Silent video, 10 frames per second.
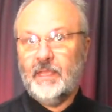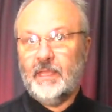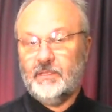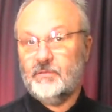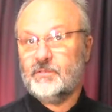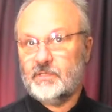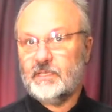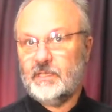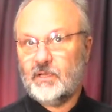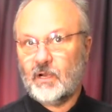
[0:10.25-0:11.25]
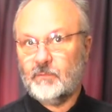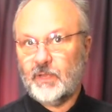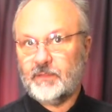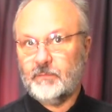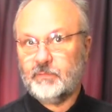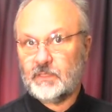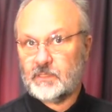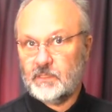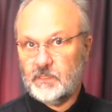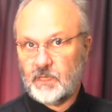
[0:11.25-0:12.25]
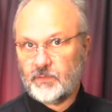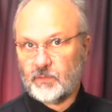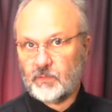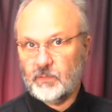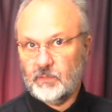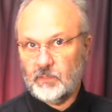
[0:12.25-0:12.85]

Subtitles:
It uses the key card method plus another